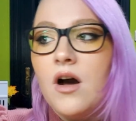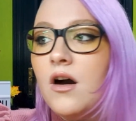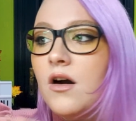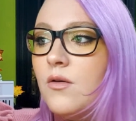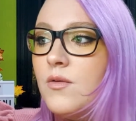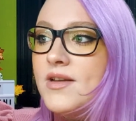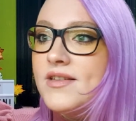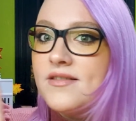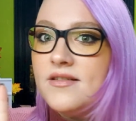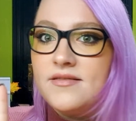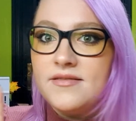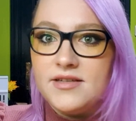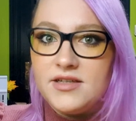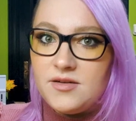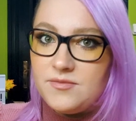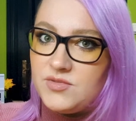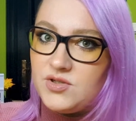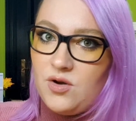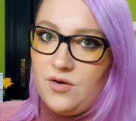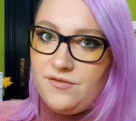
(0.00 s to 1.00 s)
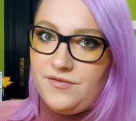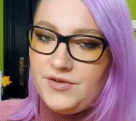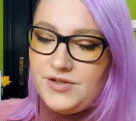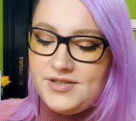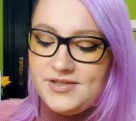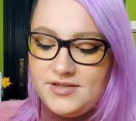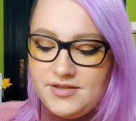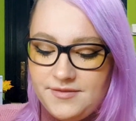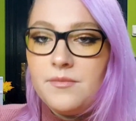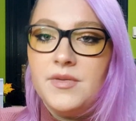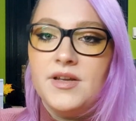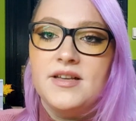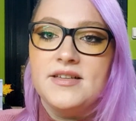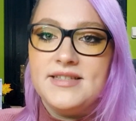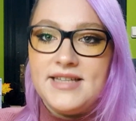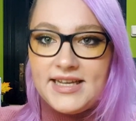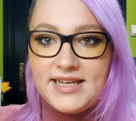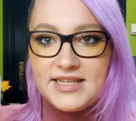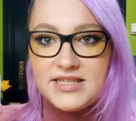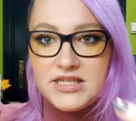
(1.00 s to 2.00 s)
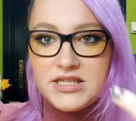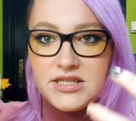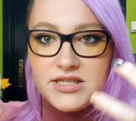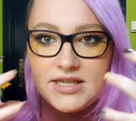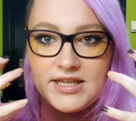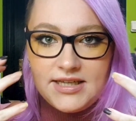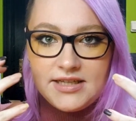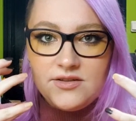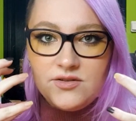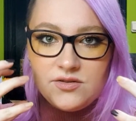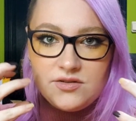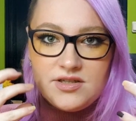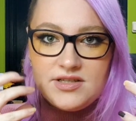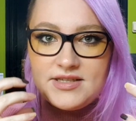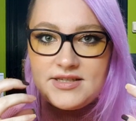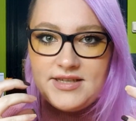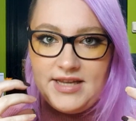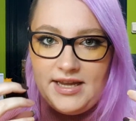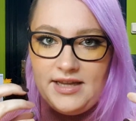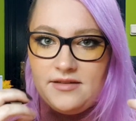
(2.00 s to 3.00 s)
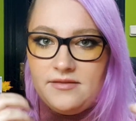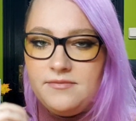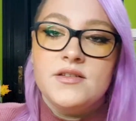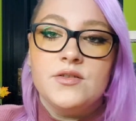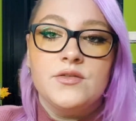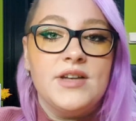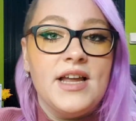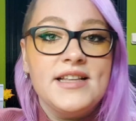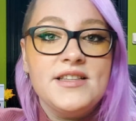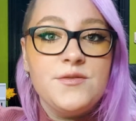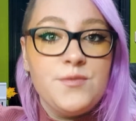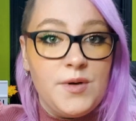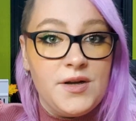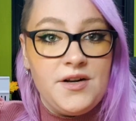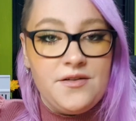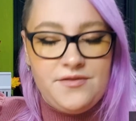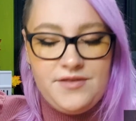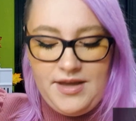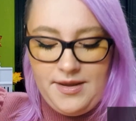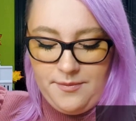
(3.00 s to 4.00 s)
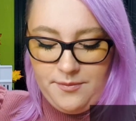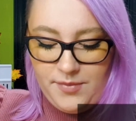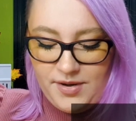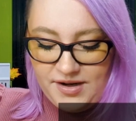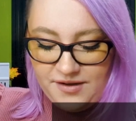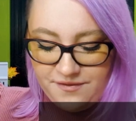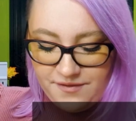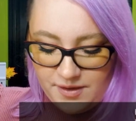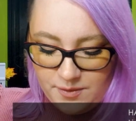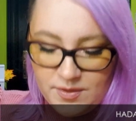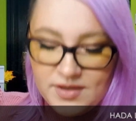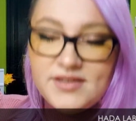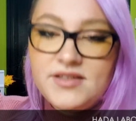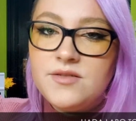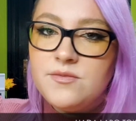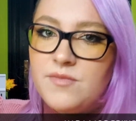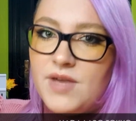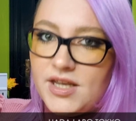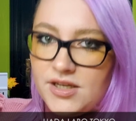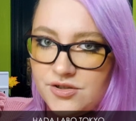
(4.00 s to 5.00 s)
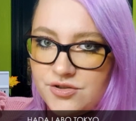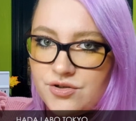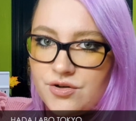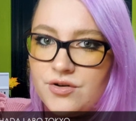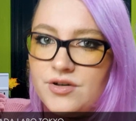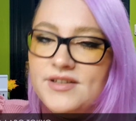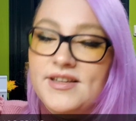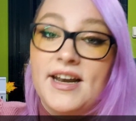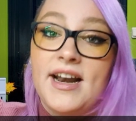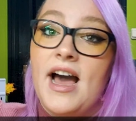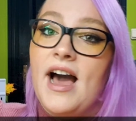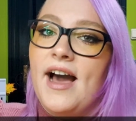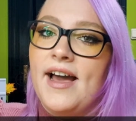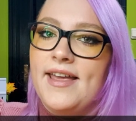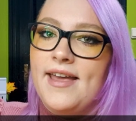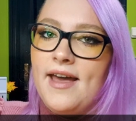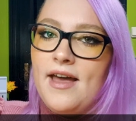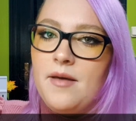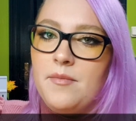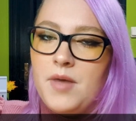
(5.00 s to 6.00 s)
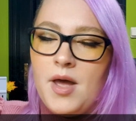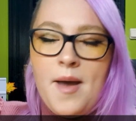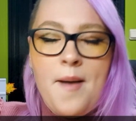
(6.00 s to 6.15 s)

Always the serums go first because they can sink into the skin. So that's one of them. But if I want to make sure that I am